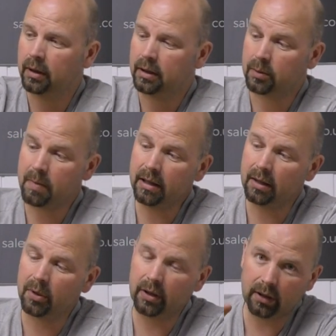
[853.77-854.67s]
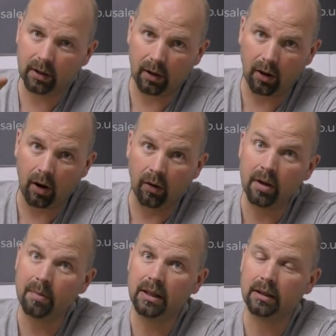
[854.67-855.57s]
Spend the money on
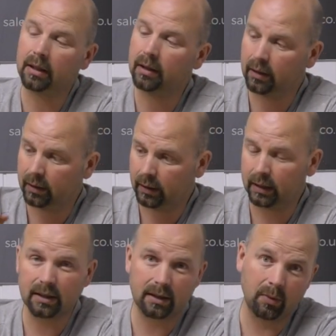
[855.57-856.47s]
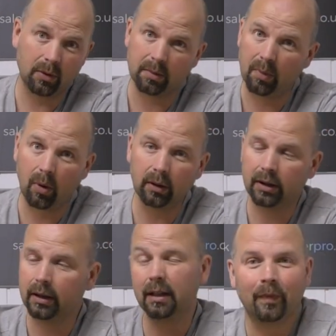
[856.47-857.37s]
the media. That's the most important
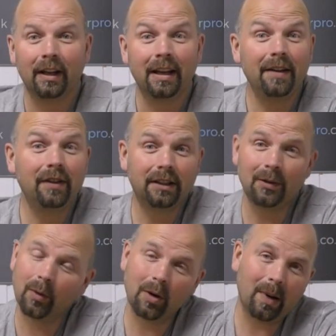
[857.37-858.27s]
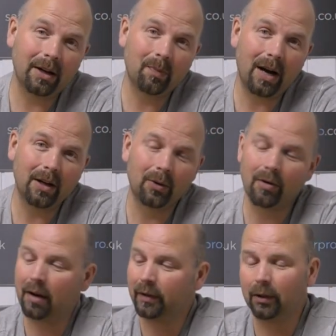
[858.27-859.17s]
thing. If you didn't want to buy the Bio
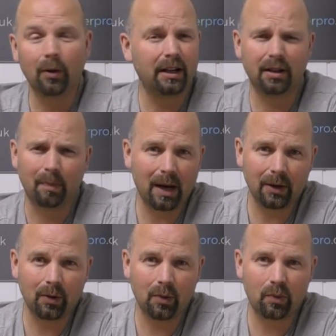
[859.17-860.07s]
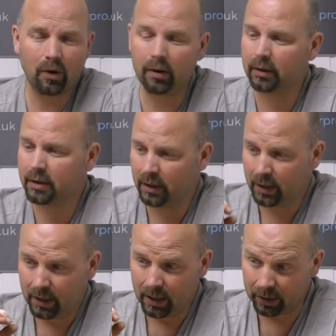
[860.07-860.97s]
Gravel or any of the Biohome products,
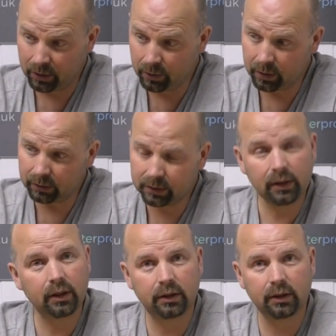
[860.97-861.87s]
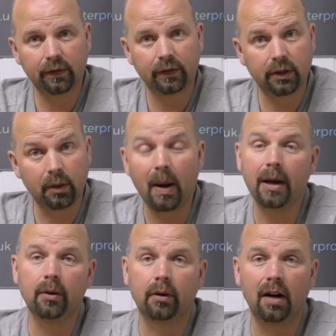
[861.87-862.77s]
a good alternative to the
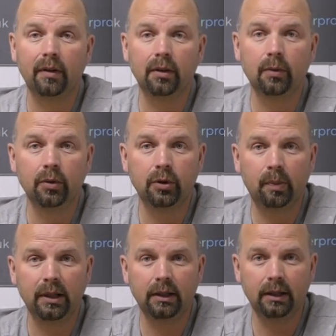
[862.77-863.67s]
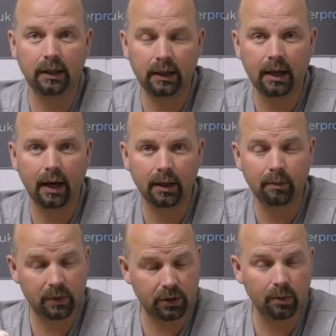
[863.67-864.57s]
Bio Gravel would be
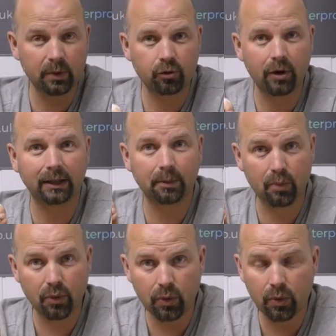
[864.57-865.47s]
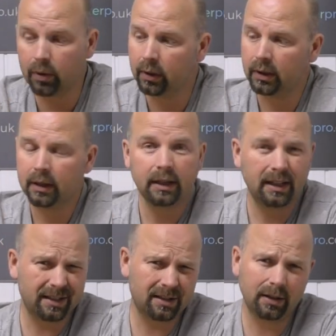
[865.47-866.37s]
Eheim Substrat Pro.
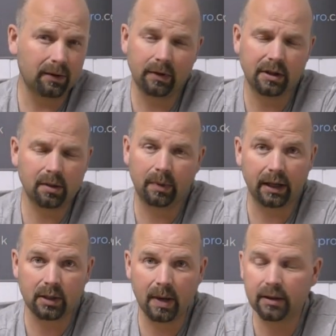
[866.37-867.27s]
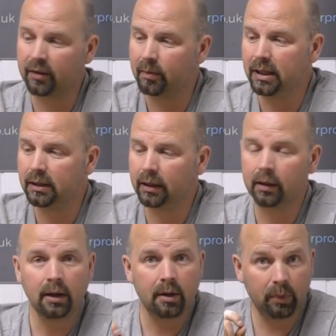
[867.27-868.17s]
It's still a reasonably expensive
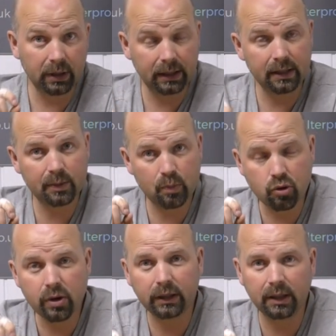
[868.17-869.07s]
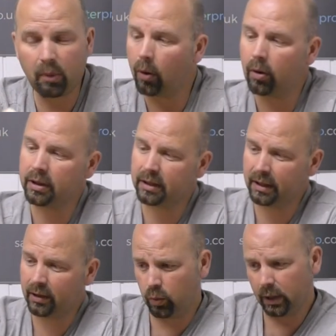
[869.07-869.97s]
media, but it is pretty porous
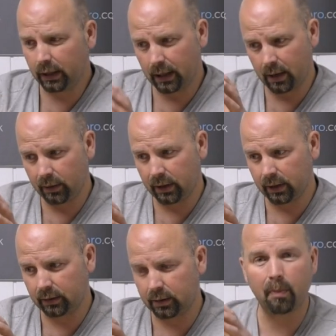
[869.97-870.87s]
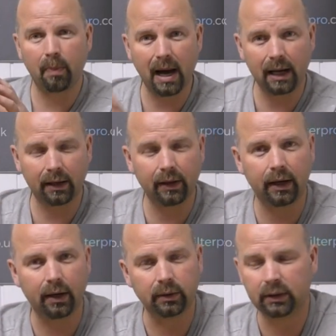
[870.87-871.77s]
and it will allow you to pack that
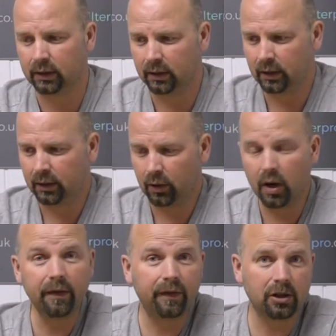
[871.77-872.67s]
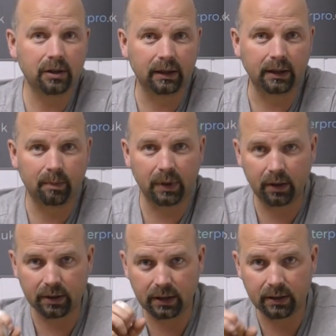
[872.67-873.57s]
out efficiently
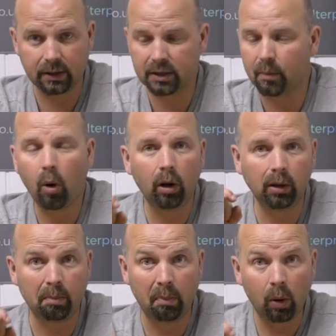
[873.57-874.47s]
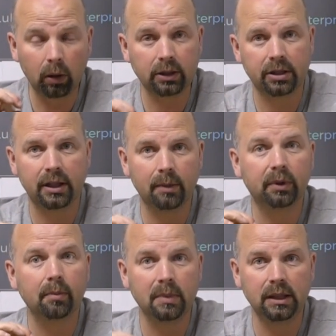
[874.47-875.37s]
because it is a small ball-shaped
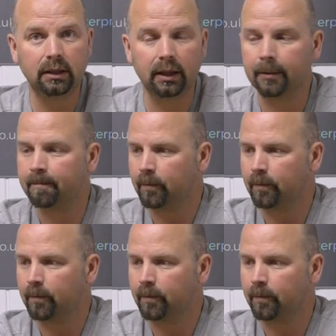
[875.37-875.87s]
media.